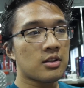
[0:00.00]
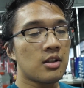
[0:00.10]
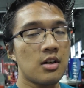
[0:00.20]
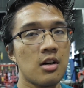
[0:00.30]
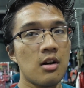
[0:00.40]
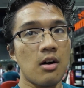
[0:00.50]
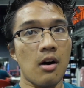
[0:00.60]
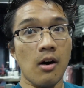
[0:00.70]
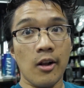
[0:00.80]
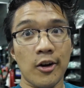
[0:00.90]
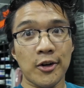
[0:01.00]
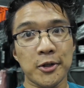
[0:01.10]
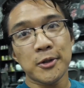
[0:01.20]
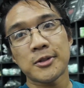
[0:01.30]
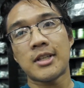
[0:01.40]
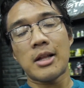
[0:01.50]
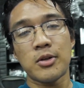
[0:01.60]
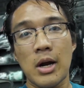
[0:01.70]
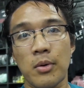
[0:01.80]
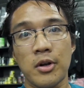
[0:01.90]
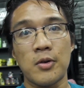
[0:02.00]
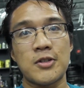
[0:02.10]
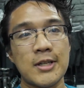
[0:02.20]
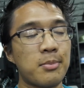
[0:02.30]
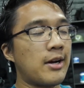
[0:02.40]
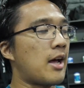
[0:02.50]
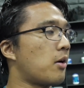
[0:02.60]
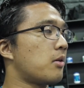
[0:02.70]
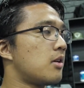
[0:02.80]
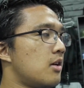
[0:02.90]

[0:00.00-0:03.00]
Come on, man. All our goals. Dude, I want to go to sleep right now.